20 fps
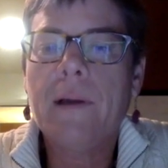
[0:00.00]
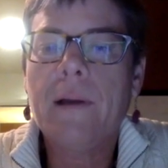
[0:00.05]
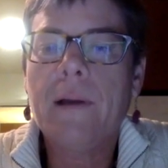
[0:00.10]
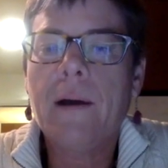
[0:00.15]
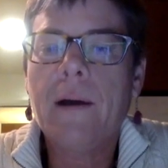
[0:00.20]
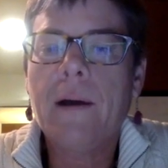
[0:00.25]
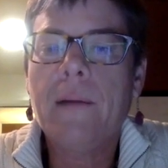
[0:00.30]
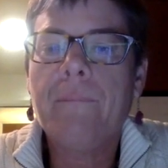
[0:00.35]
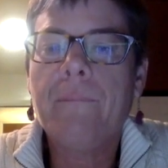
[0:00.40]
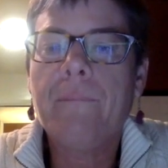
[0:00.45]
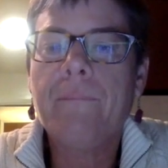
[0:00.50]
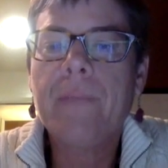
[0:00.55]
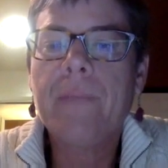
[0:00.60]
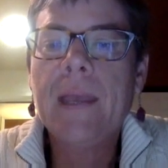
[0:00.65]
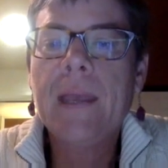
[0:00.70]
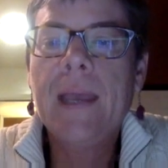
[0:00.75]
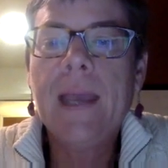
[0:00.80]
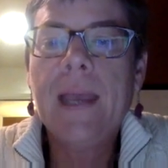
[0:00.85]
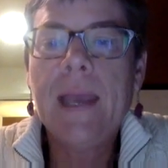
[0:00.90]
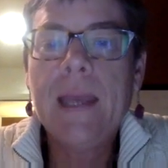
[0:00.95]
and
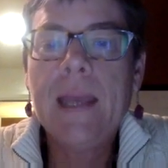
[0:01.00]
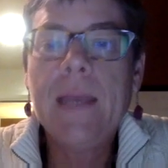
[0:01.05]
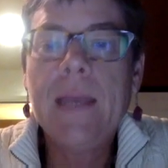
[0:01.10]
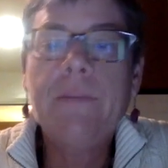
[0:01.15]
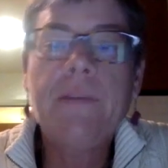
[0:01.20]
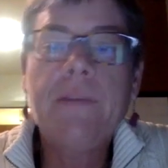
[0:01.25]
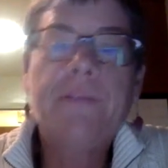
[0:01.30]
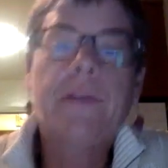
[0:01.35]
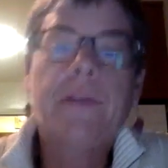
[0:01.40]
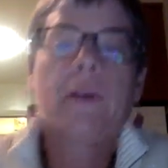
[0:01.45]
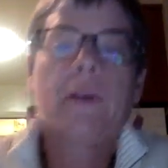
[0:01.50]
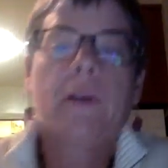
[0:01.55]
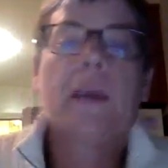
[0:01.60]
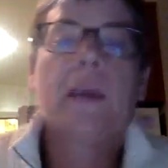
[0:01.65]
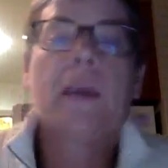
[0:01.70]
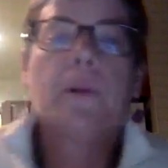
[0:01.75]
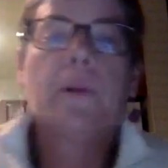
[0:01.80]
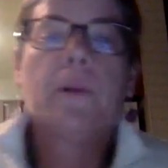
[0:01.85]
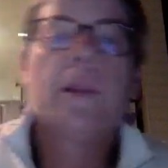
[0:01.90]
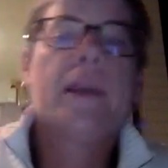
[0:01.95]
even for
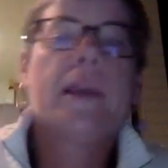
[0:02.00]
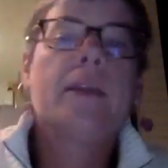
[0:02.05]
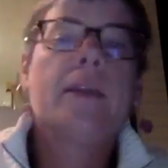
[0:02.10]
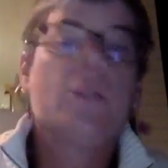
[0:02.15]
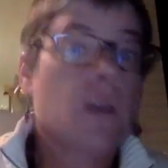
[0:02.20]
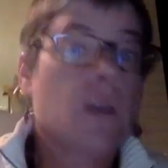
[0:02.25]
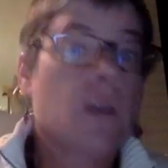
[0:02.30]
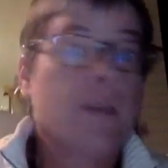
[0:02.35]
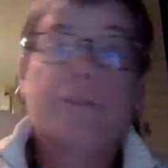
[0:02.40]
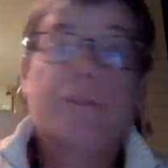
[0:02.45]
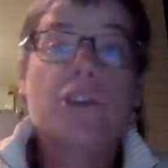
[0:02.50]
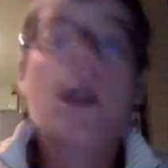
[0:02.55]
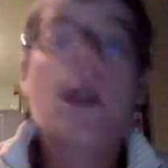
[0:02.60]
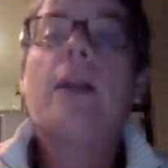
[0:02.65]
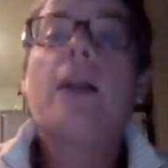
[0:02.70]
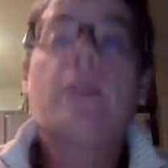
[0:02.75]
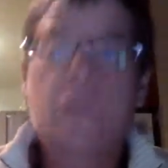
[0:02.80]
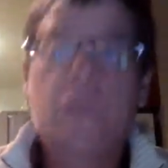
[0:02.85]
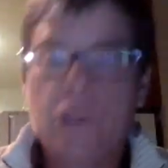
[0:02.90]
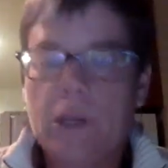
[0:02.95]
Kimberly and Jeff,
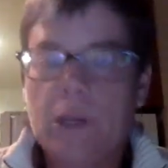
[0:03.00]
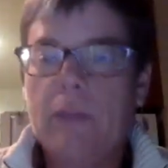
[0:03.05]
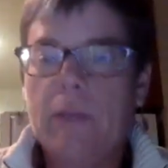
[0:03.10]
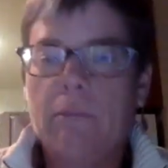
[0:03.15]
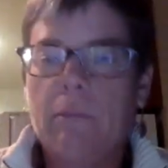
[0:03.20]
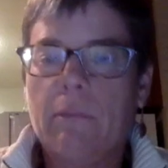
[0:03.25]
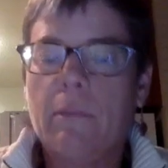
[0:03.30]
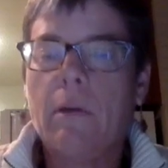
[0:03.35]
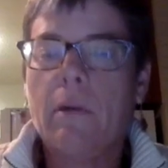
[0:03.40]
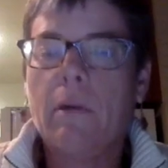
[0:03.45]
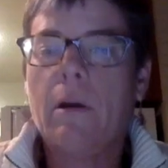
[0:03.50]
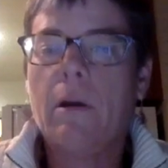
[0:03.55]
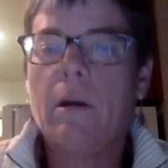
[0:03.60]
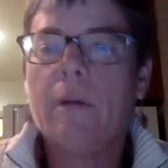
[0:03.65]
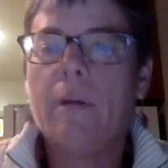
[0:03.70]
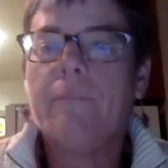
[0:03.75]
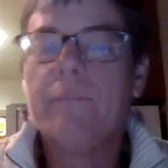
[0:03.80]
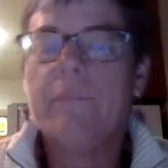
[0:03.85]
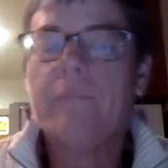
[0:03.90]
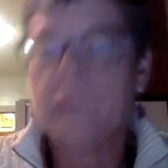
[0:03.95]
challenging
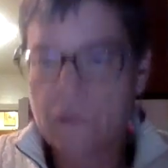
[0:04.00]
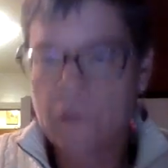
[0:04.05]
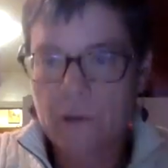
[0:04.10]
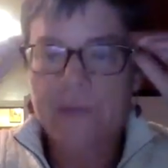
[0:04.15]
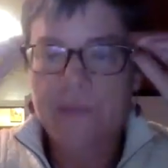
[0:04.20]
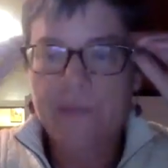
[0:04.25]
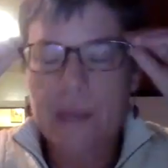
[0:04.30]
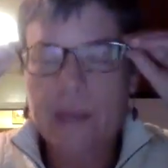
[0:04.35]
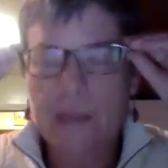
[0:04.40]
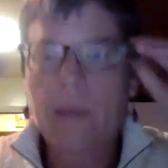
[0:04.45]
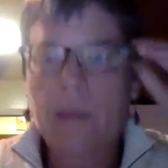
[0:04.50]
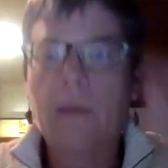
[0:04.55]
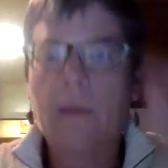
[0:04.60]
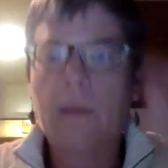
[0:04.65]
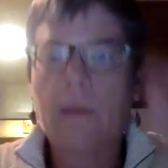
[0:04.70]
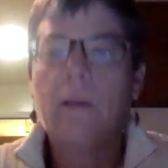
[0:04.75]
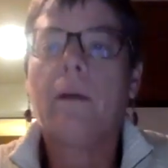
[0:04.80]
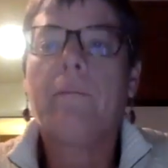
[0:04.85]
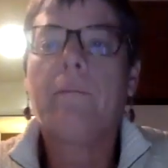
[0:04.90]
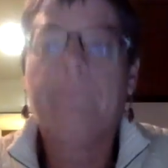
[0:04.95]
sort of thing.
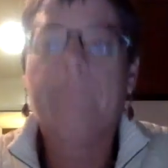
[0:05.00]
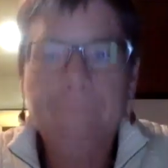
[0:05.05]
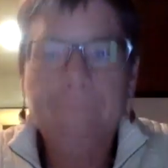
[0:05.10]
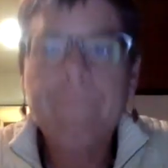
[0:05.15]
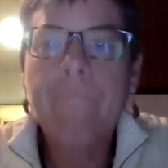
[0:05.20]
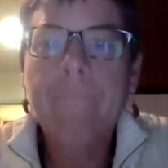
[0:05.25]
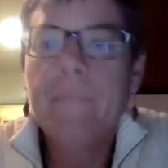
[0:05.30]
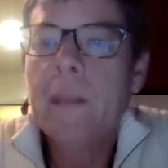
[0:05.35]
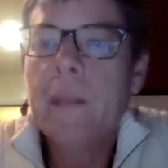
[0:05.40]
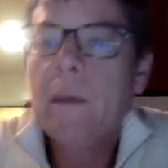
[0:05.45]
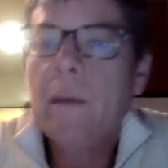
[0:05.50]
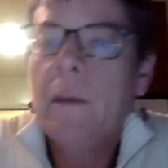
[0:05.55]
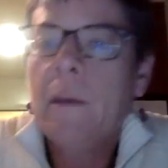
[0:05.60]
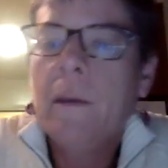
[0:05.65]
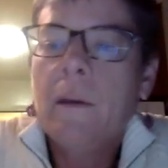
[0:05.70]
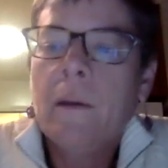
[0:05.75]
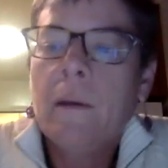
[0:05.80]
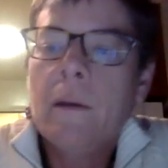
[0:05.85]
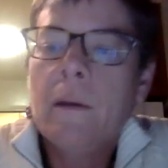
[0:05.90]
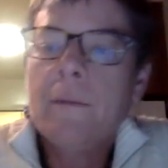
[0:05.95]

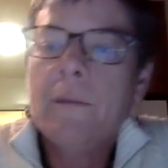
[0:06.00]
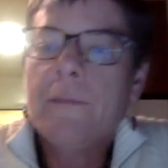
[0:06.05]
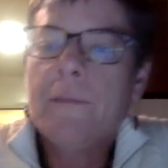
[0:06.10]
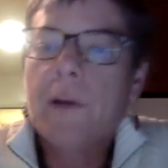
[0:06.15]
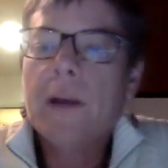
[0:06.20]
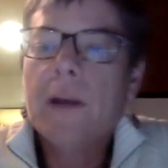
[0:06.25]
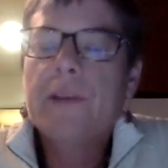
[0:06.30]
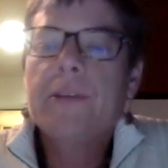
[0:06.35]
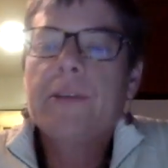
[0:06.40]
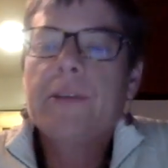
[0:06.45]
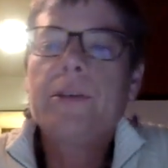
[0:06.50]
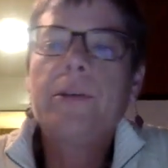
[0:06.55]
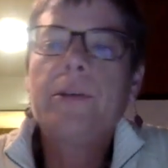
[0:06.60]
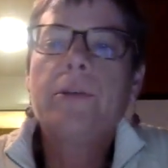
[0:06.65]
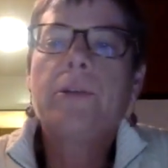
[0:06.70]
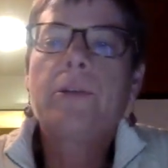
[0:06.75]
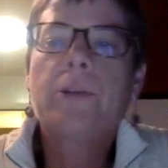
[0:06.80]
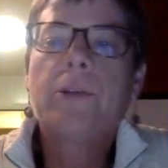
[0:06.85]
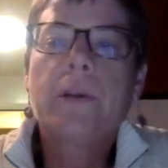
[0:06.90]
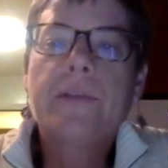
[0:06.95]
For us to
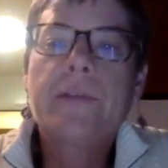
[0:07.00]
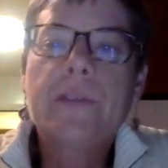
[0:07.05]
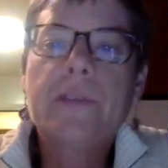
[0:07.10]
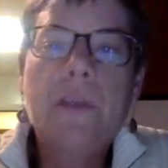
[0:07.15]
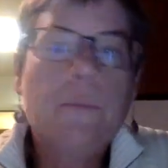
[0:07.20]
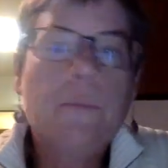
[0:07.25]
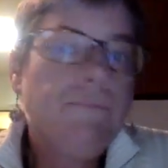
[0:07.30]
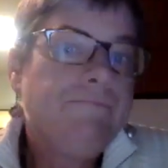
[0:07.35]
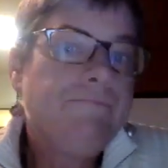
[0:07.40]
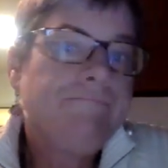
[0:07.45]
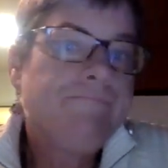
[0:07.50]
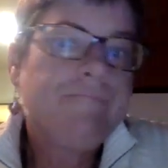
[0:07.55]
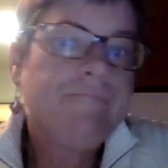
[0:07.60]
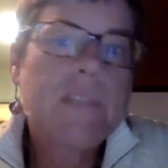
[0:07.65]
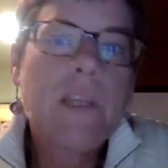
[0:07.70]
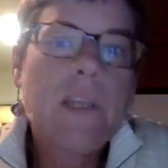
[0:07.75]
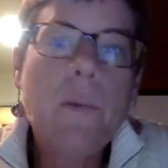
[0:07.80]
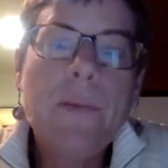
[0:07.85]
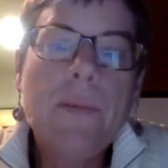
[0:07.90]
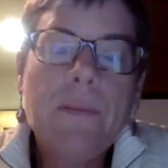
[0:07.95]
sort of see
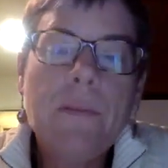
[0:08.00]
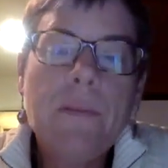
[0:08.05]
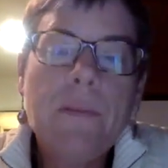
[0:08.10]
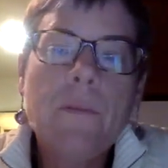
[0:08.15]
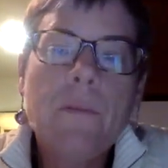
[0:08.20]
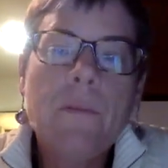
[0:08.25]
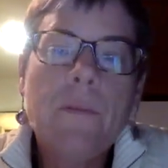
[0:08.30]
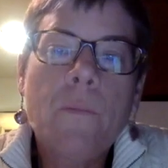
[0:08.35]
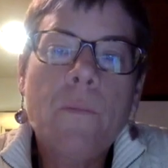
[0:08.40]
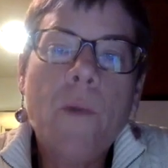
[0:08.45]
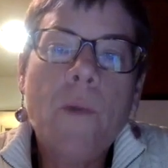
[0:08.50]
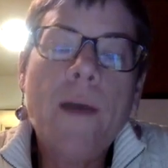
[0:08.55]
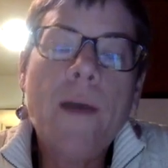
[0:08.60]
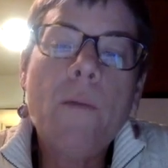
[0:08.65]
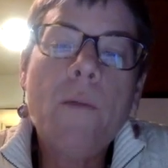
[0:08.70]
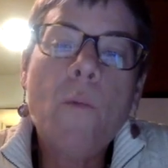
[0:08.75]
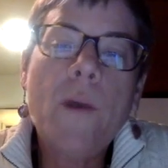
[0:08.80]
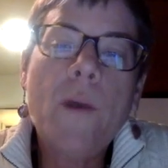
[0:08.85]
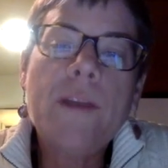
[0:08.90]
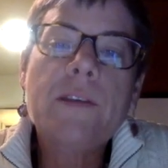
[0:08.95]
what
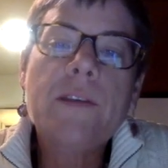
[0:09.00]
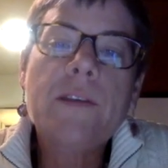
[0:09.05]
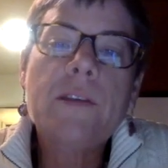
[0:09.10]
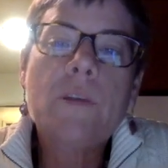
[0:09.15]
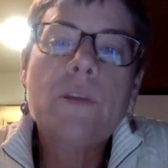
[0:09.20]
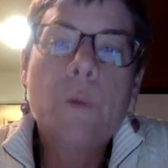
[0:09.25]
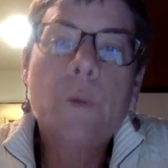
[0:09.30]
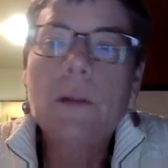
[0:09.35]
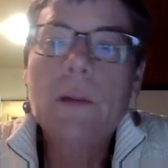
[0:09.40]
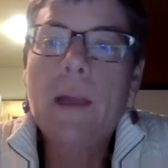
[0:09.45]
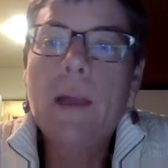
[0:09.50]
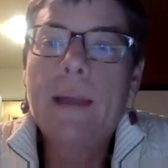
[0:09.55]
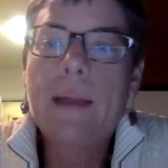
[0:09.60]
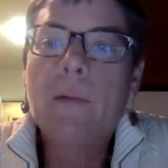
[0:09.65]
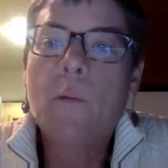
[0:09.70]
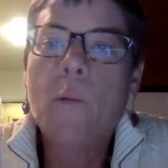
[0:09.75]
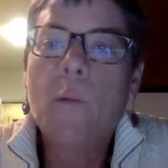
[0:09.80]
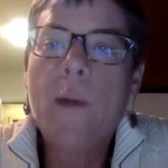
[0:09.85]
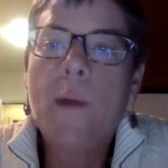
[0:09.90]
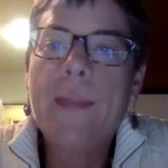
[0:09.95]
does this work like
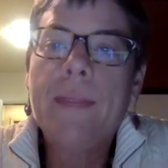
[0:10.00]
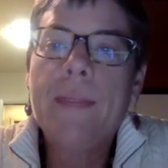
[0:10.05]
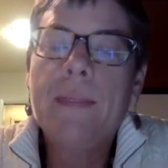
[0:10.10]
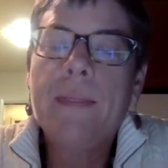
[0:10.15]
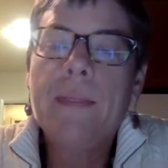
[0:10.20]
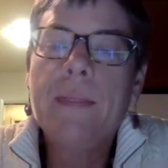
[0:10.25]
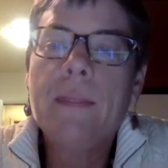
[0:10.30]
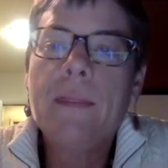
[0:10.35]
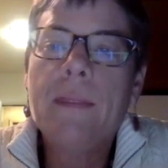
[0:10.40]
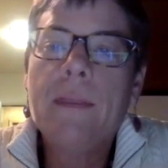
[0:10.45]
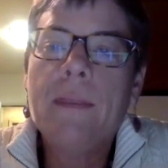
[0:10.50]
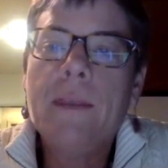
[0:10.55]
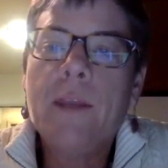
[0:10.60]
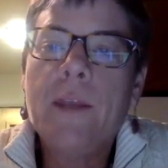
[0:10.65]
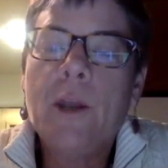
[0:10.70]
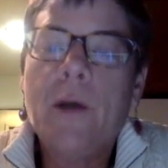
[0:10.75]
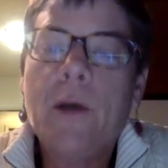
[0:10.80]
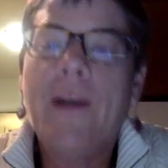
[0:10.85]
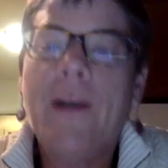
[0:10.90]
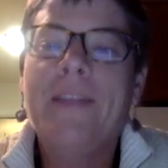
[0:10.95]
when,
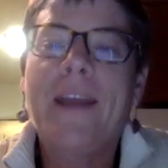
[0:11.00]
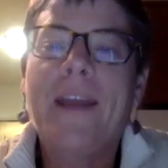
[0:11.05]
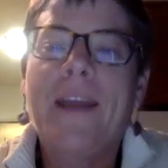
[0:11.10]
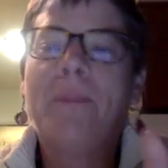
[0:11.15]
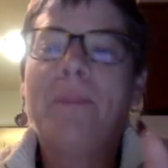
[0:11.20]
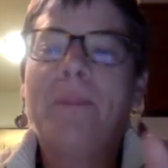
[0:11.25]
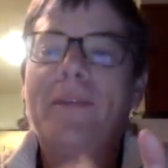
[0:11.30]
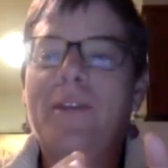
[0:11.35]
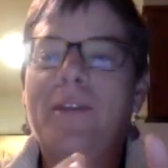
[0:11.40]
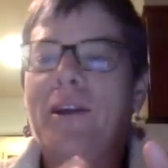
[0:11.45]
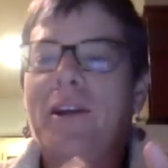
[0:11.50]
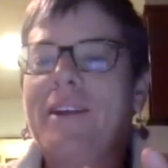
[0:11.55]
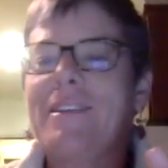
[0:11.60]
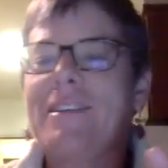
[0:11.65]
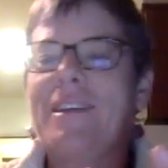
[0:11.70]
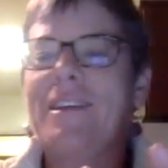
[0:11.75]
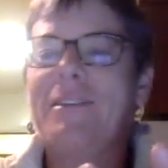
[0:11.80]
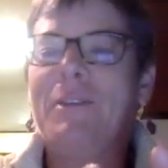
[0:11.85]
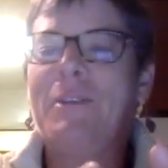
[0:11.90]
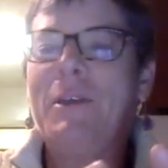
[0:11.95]
on the up, I
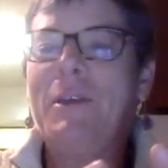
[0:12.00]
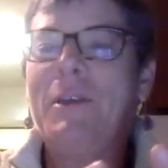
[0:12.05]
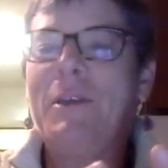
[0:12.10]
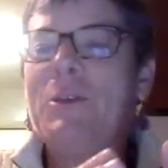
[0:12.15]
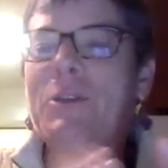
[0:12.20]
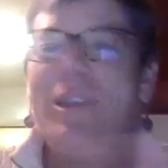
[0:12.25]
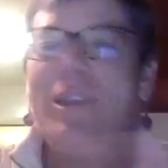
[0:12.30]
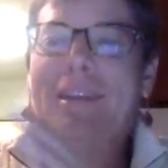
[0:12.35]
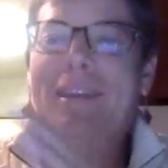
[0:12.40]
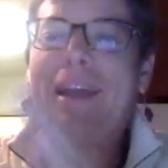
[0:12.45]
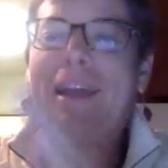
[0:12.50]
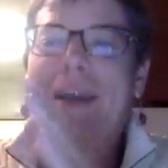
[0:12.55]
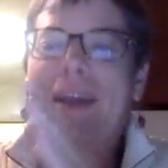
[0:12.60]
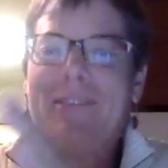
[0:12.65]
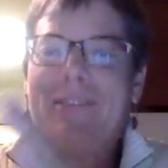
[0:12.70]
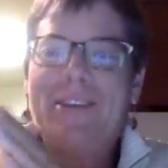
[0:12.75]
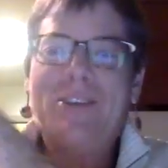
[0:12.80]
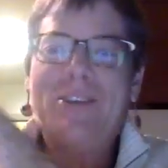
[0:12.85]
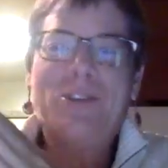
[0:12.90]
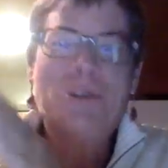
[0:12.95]
said, you need to have
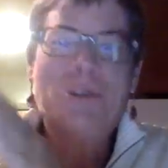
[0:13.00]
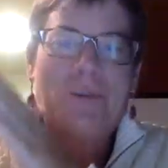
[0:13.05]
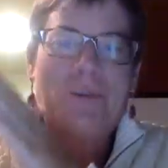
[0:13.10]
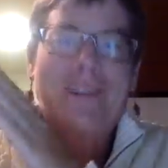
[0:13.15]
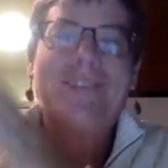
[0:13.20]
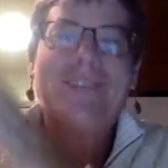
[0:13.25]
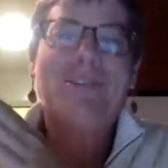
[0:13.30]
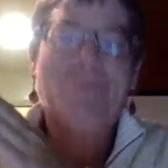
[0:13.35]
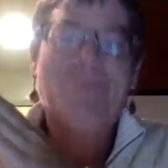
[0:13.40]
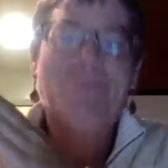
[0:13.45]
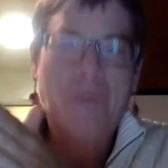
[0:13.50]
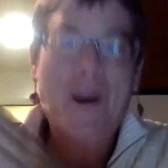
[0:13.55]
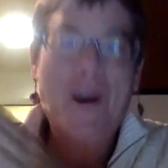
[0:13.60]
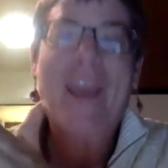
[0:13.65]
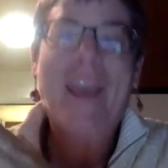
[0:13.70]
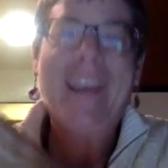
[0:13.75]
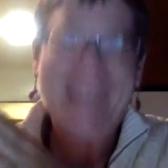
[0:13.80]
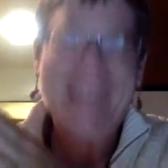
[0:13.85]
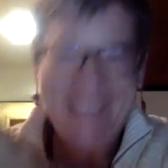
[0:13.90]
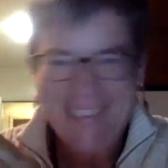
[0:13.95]
an issue with some
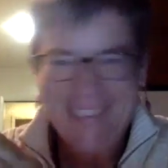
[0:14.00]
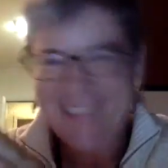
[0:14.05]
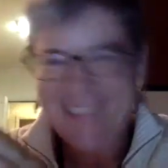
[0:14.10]
weight.